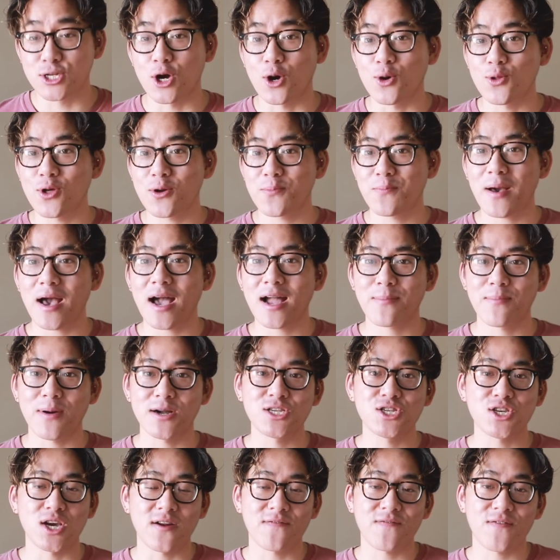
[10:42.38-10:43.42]
Don't Look Back by
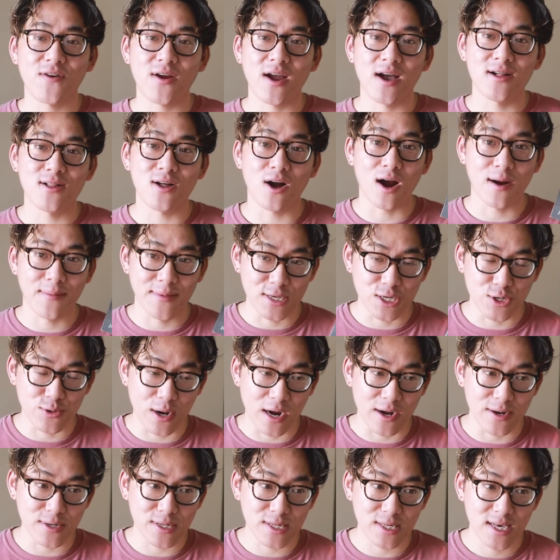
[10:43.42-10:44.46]
Jennifer L.
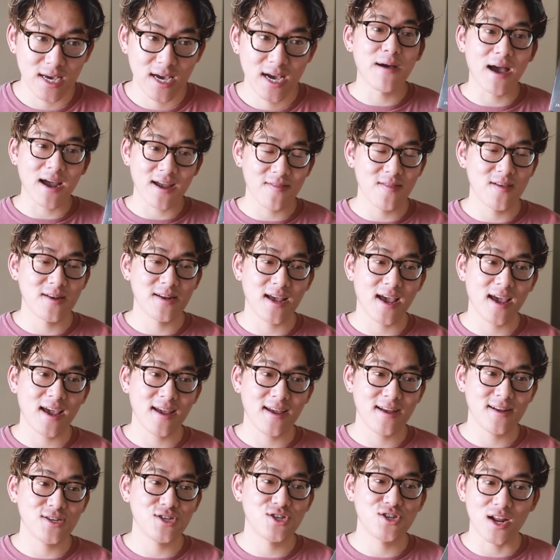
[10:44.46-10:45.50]
Armentrout. Back in the
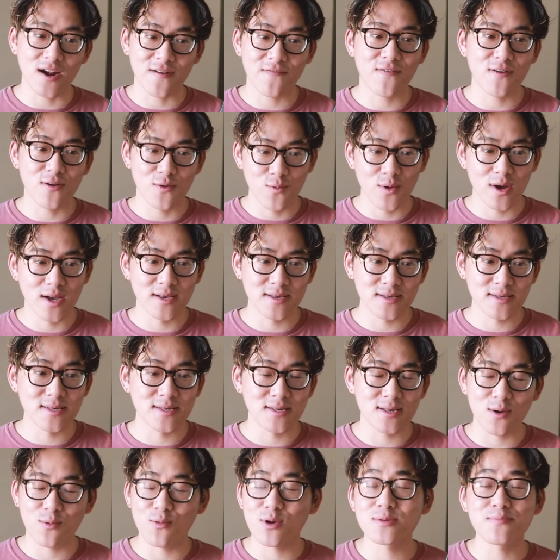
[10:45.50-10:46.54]
day, Jennifer
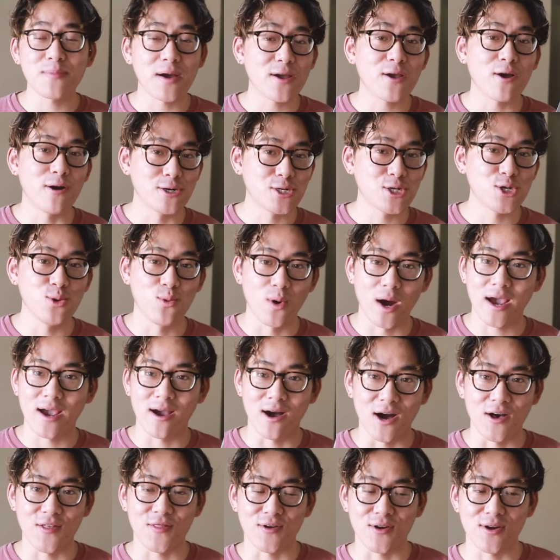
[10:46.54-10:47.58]
was was my go-to YA
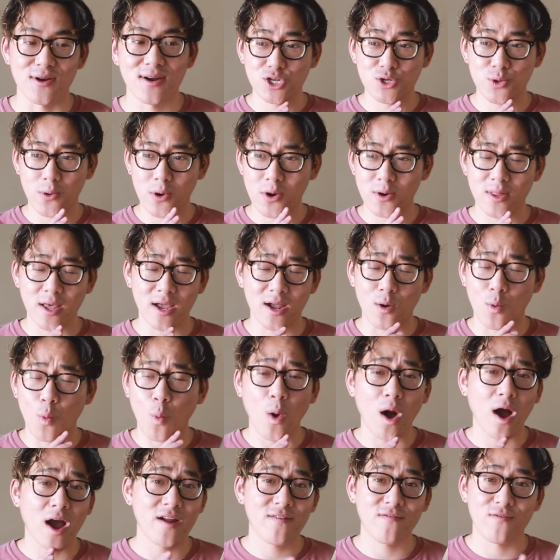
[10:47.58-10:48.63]
author. She wrote like a
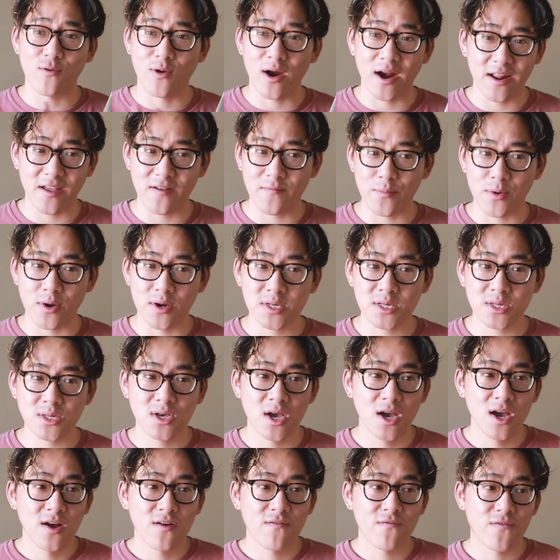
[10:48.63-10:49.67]
wide variety of books,
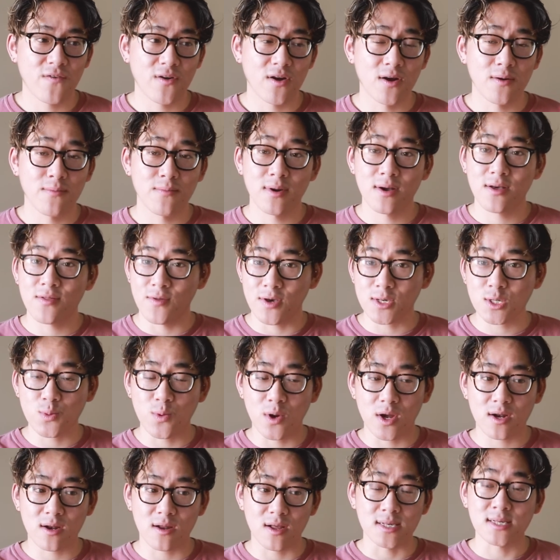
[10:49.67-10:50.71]
from this
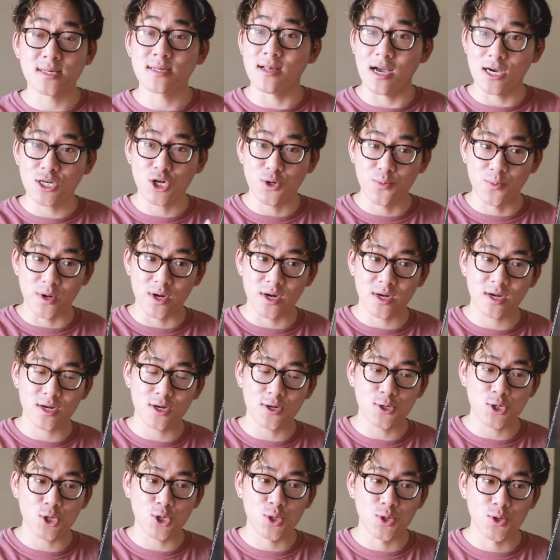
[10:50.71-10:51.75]
one, a slasher book,
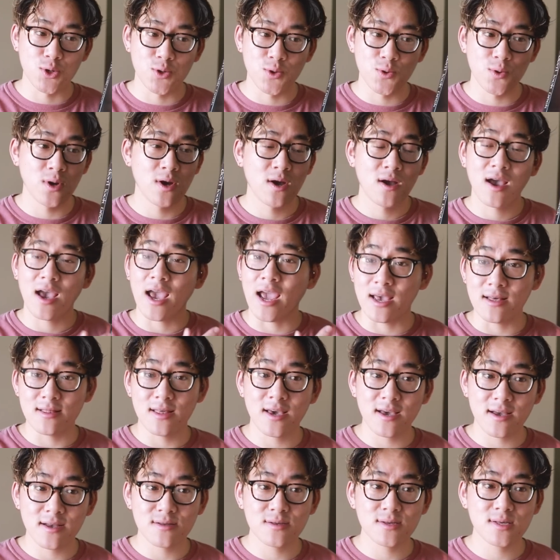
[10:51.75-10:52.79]
to
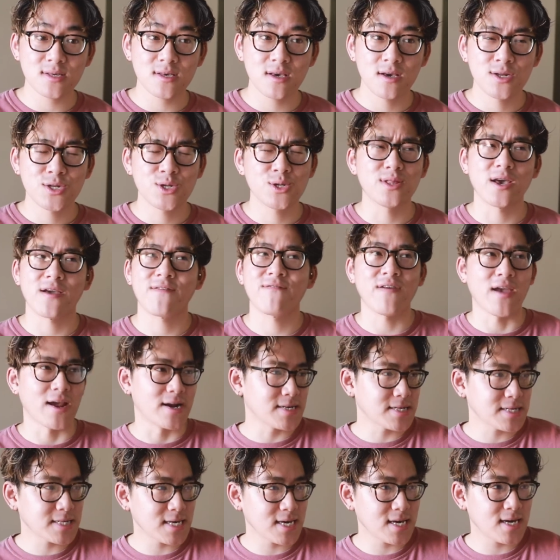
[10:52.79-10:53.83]
aliens, to like
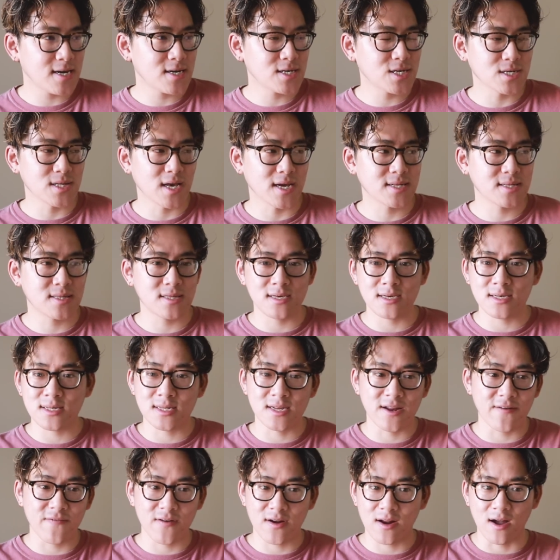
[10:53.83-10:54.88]
fantasy, to like these
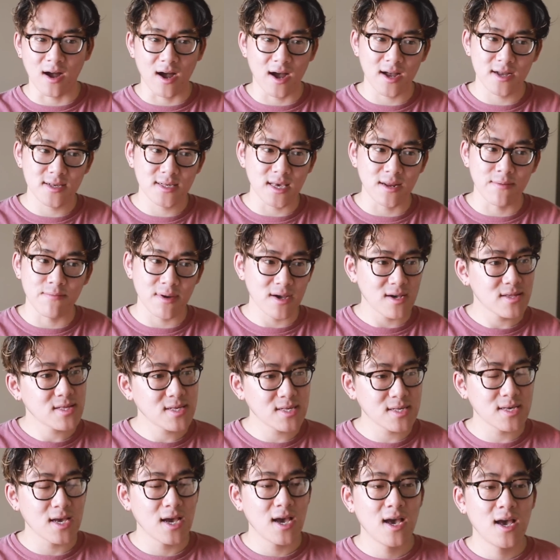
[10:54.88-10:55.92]
different gods and
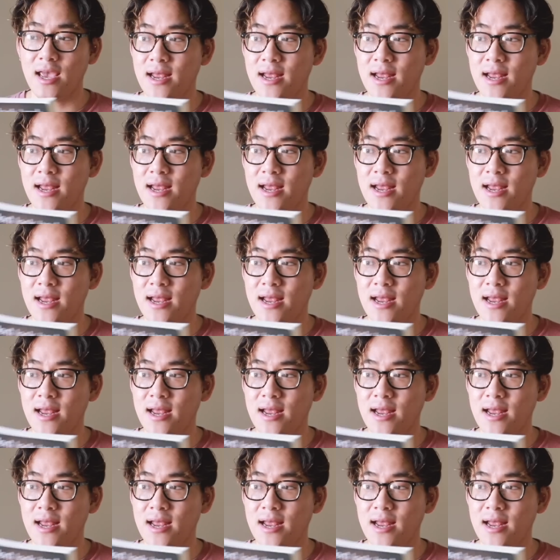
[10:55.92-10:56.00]
myths.